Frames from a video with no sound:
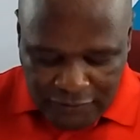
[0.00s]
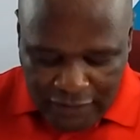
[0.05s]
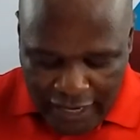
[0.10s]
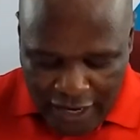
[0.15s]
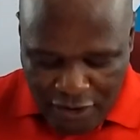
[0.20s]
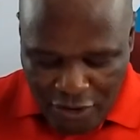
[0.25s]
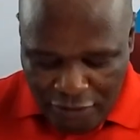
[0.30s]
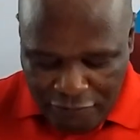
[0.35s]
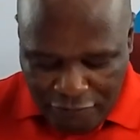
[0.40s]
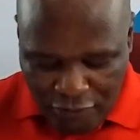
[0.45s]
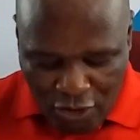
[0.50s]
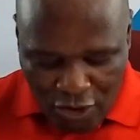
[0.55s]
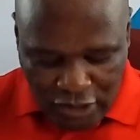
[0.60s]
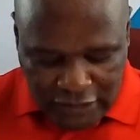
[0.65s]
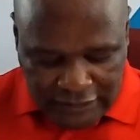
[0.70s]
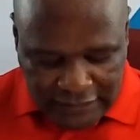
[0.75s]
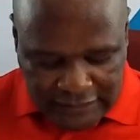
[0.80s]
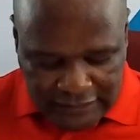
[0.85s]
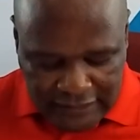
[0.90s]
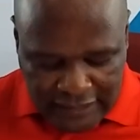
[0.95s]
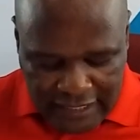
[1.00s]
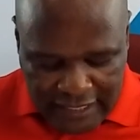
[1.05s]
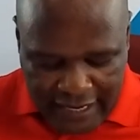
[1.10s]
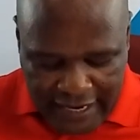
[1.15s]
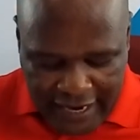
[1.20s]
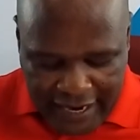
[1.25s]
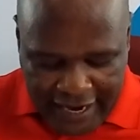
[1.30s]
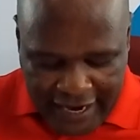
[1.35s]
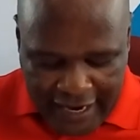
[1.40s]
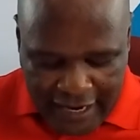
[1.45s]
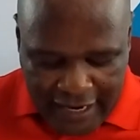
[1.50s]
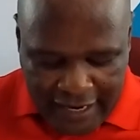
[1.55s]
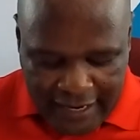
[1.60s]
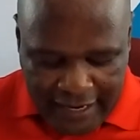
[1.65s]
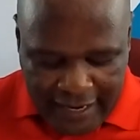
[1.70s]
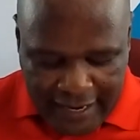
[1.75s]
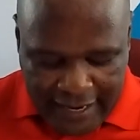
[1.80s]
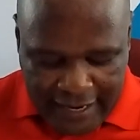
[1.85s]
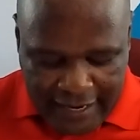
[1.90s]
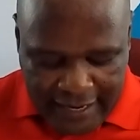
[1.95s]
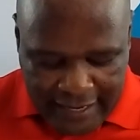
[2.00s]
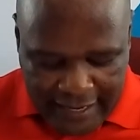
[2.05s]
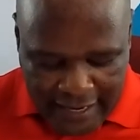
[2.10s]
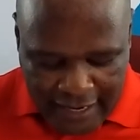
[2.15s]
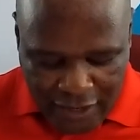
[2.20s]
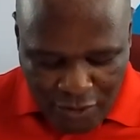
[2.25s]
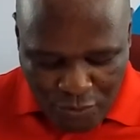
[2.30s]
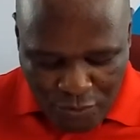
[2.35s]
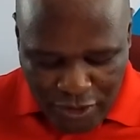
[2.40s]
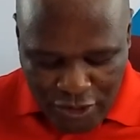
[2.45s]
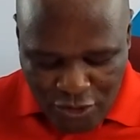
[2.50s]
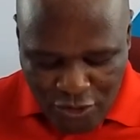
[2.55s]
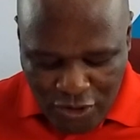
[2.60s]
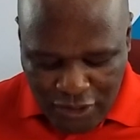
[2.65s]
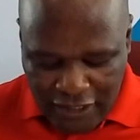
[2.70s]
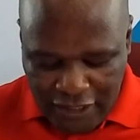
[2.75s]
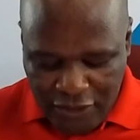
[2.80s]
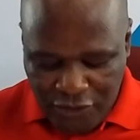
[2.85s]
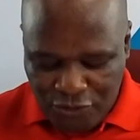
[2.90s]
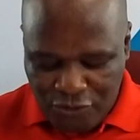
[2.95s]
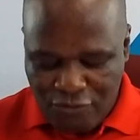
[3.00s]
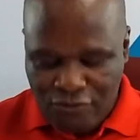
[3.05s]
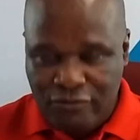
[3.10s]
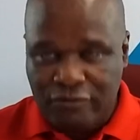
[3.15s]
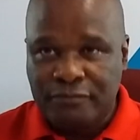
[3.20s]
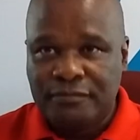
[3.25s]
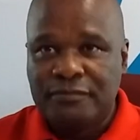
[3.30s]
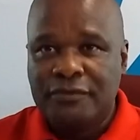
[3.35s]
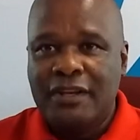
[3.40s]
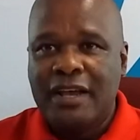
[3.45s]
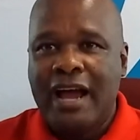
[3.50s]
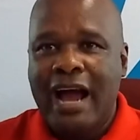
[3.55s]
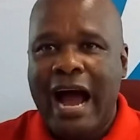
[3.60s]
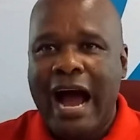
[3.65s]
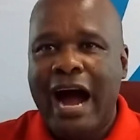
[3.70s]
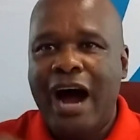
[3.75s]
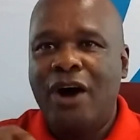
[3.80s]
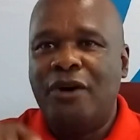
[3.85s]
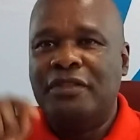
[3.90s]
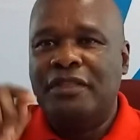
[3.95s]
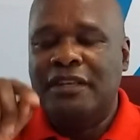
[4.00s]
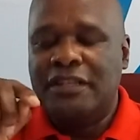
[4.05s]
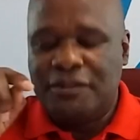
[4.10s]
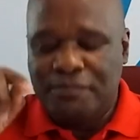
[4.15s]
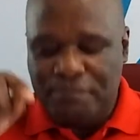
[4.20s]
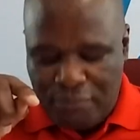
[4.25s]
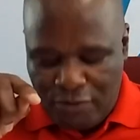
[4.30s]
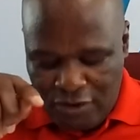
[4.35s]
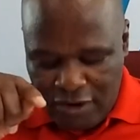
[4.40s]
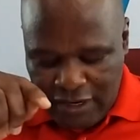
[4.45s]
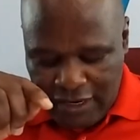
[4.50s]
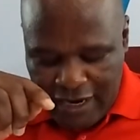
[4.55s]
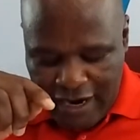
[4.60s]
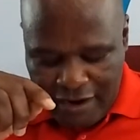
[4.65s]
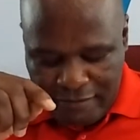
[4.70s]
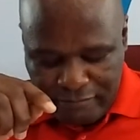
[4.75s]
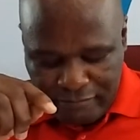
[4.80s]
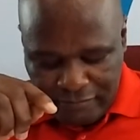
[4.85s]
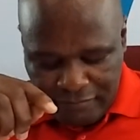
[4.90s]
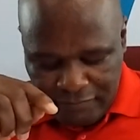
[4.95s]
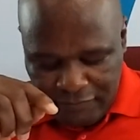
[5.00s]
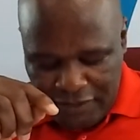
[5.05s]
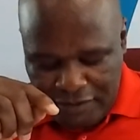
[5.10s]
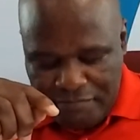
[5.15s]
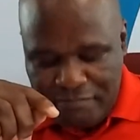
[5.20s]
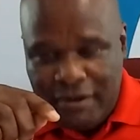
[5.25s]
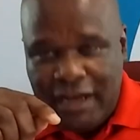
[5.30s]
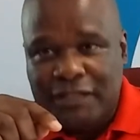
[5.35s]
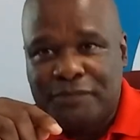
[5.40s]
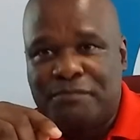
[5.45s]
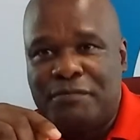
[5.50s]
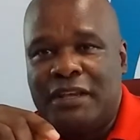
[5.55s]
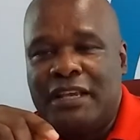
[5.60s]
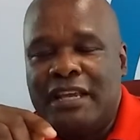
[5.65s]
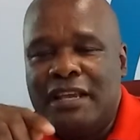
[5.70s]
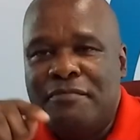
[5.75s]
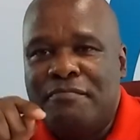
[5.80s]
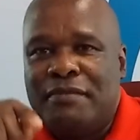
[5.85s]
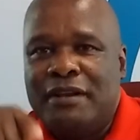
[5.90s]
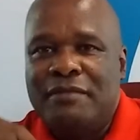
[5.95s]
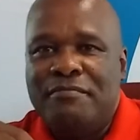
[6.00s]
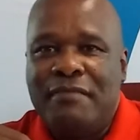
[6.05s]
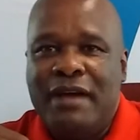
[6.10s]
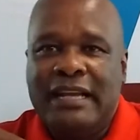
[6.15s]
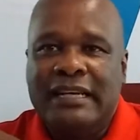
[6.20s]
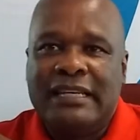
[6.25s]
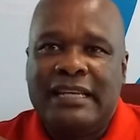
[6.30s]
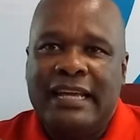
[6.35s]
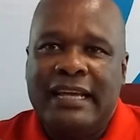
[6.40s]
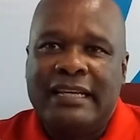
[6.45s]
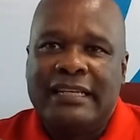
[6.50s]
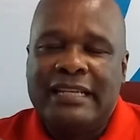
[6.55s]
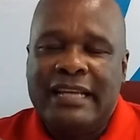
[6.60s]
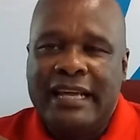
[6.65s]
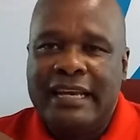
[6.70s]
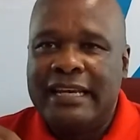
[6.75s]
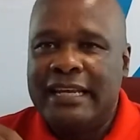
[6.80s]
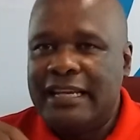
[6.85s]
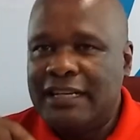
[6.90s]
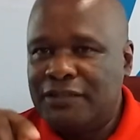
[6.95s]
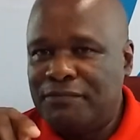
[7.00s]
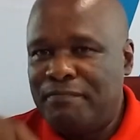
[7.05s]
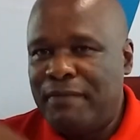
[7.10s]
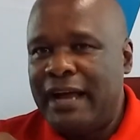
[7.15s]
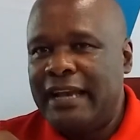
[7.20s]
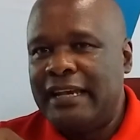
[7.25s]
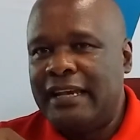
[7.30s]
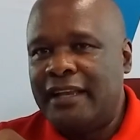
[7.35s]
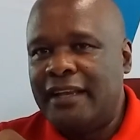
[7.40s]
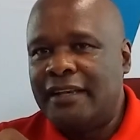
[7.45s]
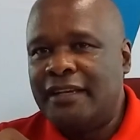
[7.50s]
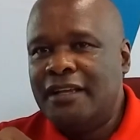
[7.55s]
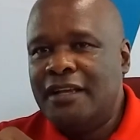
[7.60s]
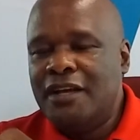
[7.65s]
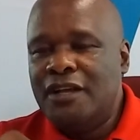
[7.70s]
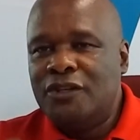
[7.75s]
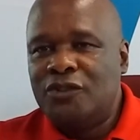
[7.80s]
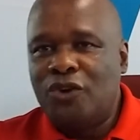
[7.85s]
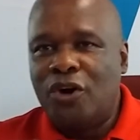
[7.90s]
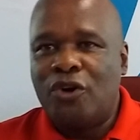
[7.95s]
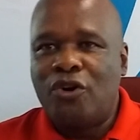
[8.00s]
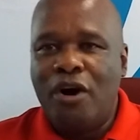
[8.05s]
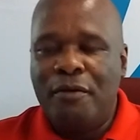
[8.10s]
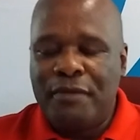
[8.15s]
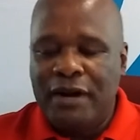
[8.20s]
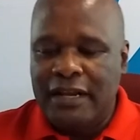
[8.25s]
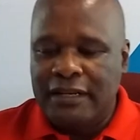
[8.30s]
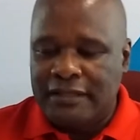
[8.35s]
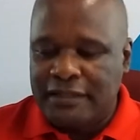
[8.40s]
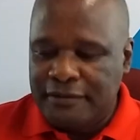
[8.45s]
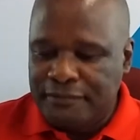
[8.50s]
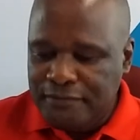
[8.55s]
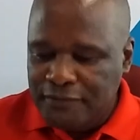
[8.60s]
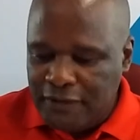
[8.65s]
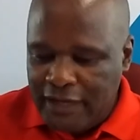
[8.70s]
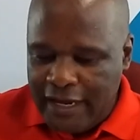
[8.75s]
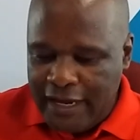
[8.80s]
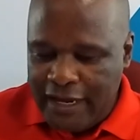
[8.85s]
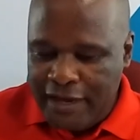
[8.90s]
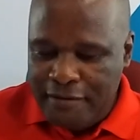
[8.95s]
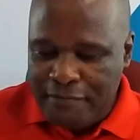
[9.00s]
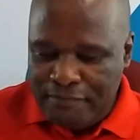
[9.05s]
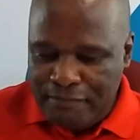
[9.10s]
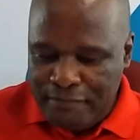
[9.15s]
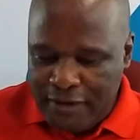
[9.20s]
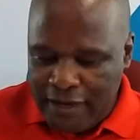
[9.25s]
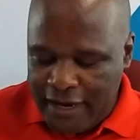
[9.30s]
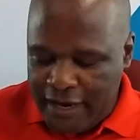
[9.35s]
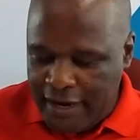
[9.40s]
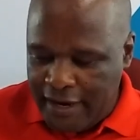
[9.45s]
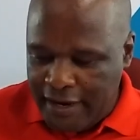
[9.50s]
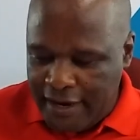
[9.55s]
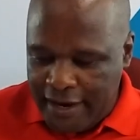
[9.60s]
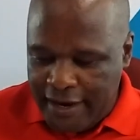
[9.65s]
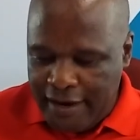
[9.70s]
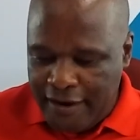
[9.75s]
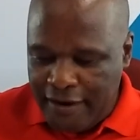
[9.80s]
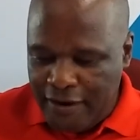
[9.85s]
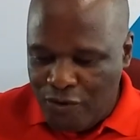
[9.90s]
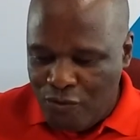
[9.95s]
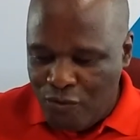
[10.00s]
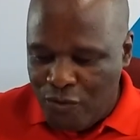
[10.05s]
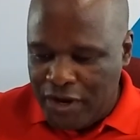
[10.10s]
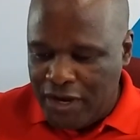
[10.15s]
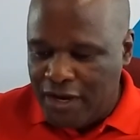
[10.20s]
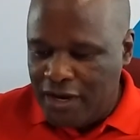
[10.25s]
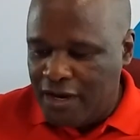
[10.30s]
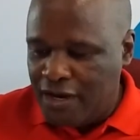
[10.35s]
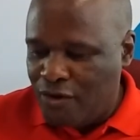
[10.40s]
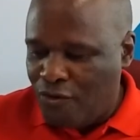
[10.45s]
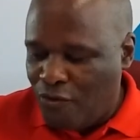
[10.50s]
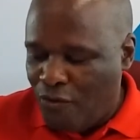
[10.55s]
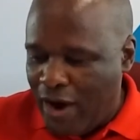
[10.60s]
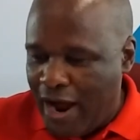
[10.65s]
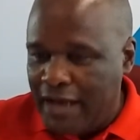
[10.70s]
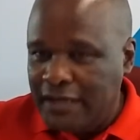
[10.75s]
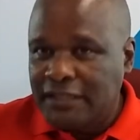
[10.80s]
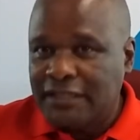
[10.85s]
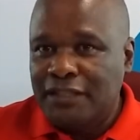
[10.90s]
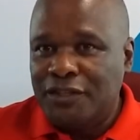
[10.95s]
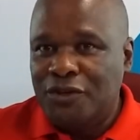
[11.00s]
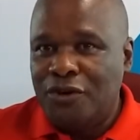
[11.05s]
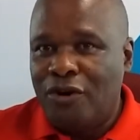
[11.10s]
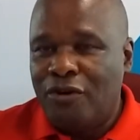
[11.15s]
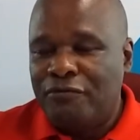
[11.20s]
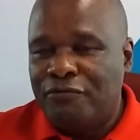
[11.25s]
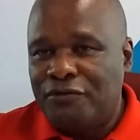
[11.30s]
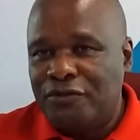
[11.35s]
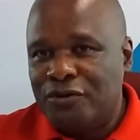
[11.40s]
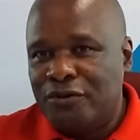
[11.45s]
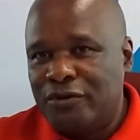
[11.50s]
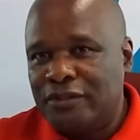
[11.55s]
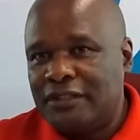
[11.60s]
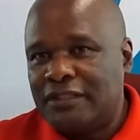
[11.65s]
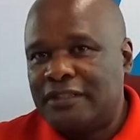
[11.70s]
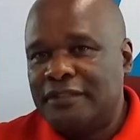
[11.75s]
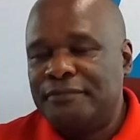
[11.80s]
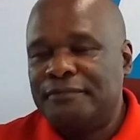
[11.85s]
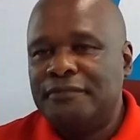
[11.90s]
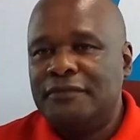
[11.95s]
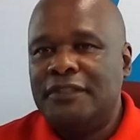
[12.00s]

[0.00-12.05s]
And of course, we look into how this program must be implemented and expanded. So comrades, we want your views.